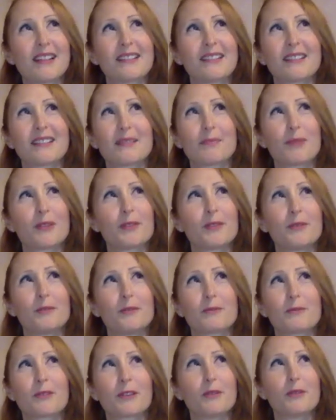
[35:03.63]
this blue
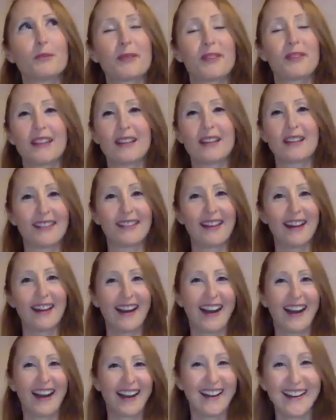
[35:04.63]
rope thing
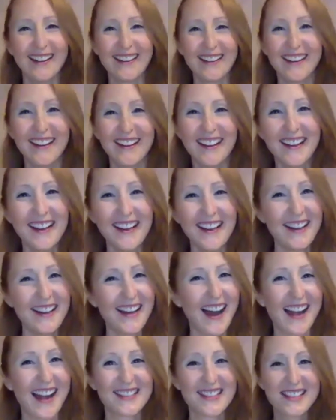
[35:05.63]
there.
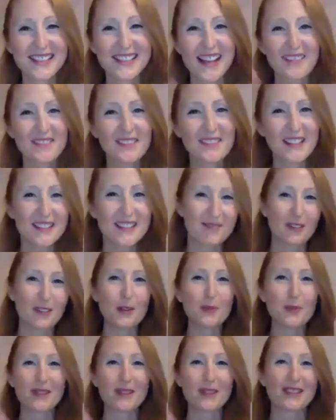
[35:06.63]
I just have this
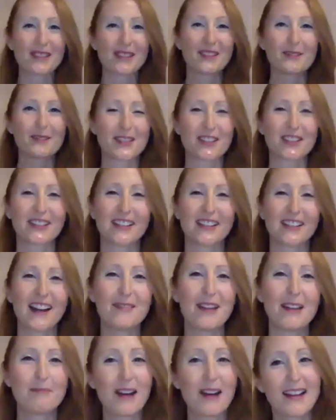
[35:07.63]
rope sculpture
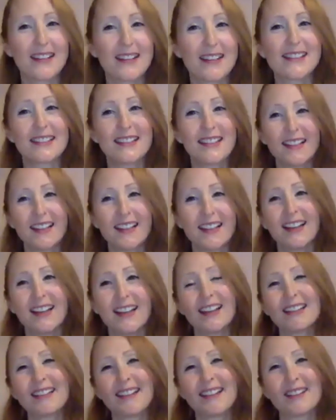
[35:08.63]
in mind. And,
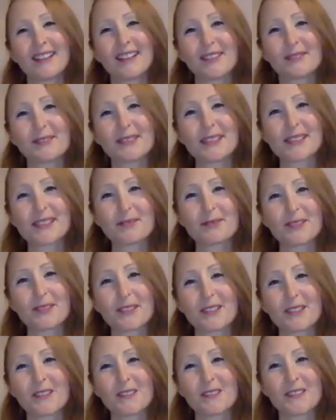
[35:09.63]
you know, it was a
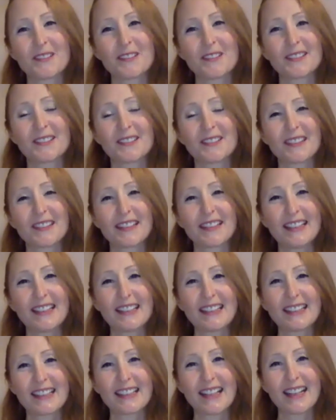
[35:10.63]
wonderful
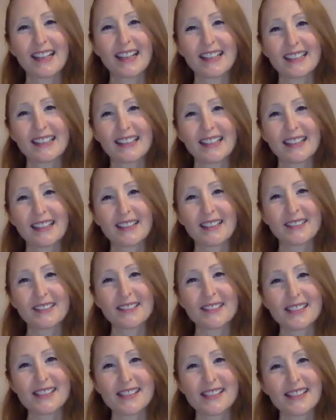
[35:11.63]
thing that, you know,
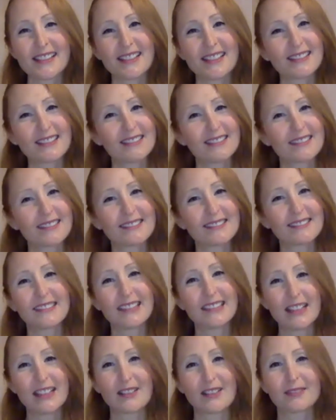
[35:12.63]
she said, you
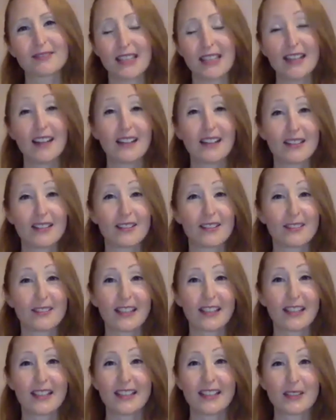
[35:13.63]
know, yeah,
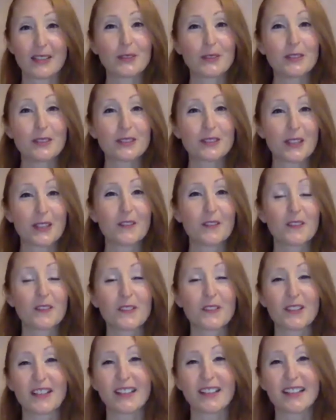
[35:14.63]
okay, cool, go
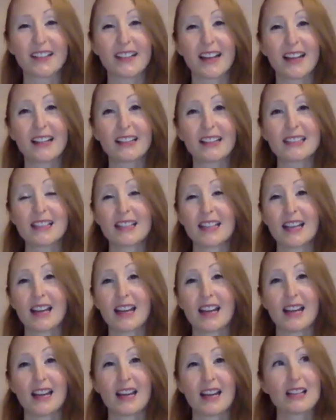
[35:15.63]
for it. And
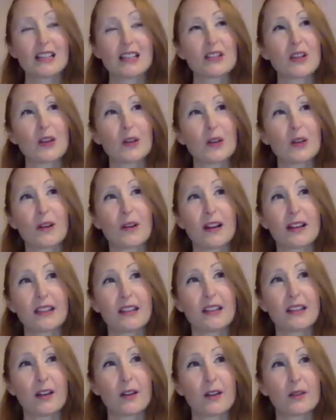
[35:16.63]
so, you
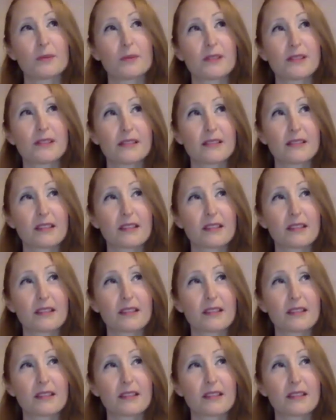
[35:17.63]
know, it was